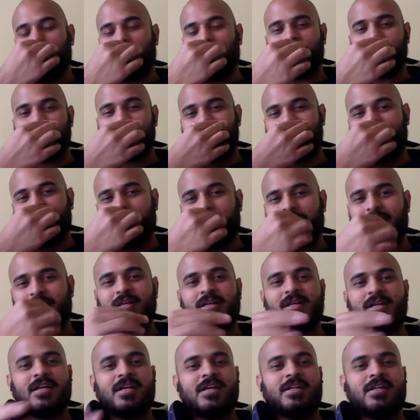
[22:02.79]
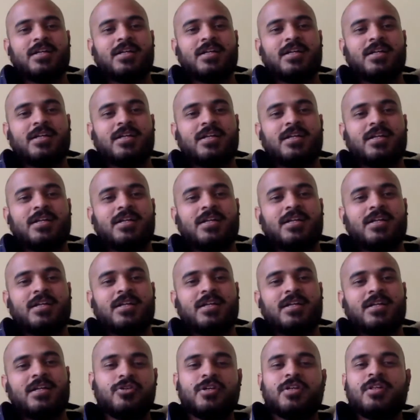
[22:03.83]
in the way people consider
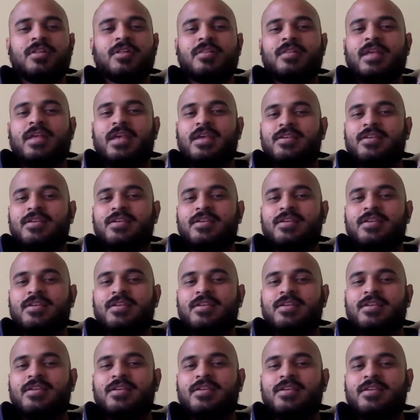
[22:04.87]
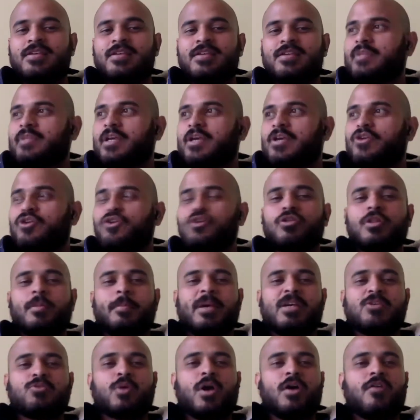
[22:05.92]
diving into code, is the
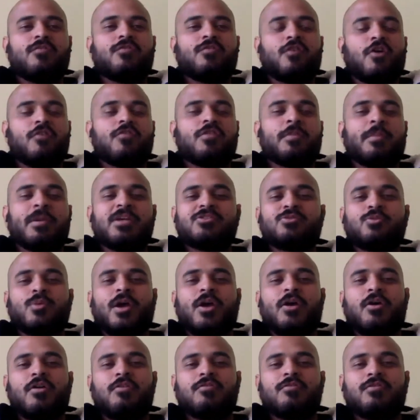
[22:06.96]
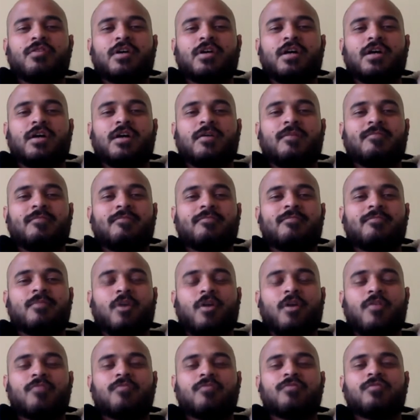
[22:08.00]
best way of
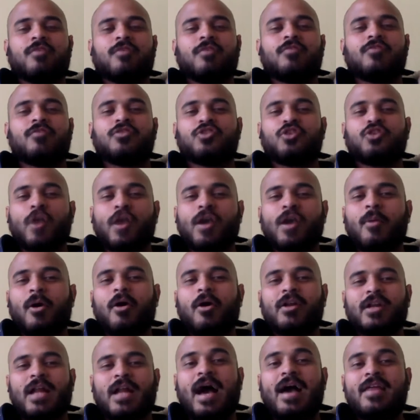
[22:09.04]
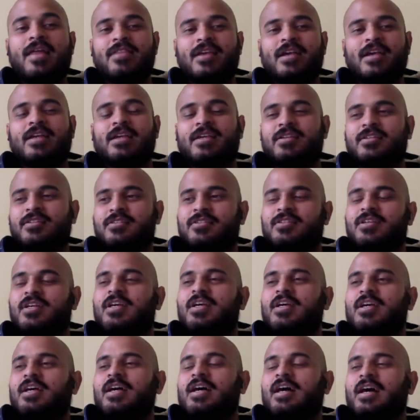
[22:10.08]
going about it, I think,
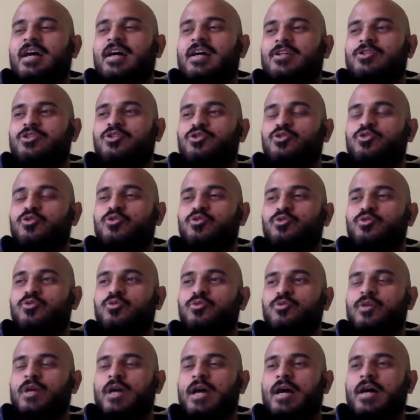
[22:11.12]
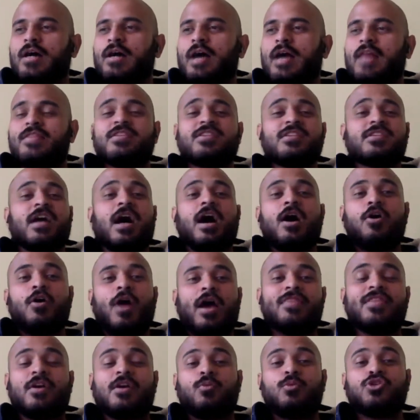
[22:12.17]
is and this is
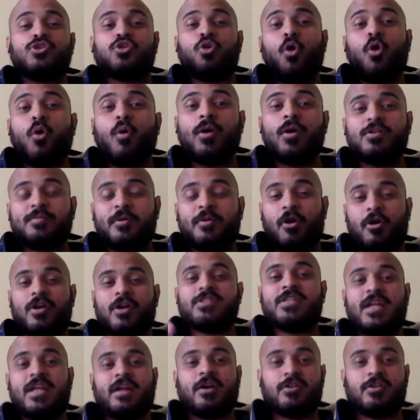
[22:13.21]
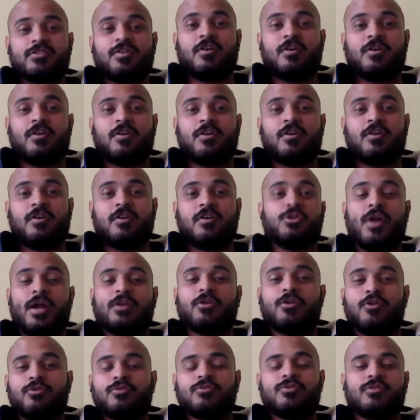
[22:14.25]
how I think we should always be orientating ourselves when we
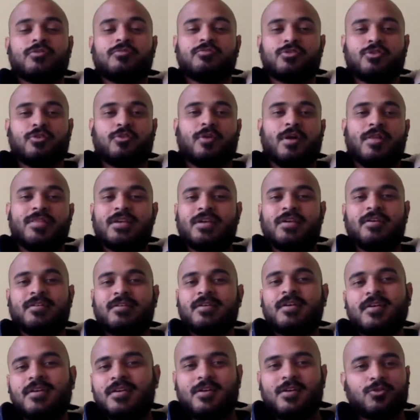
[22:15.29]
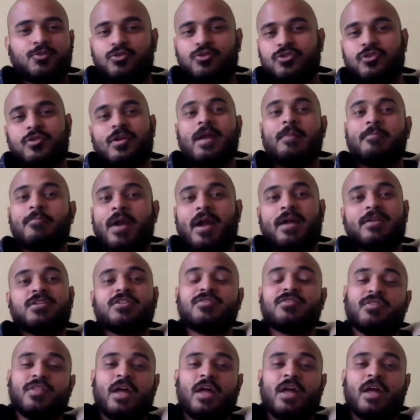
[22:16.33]
do write code. So I think it's also great
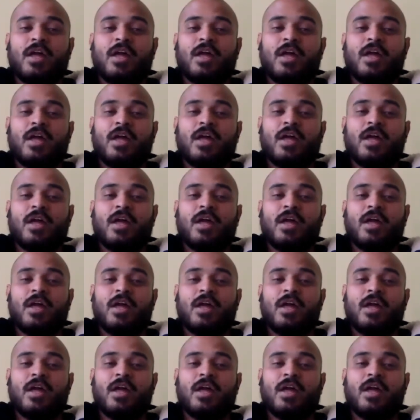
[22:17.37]
practice for that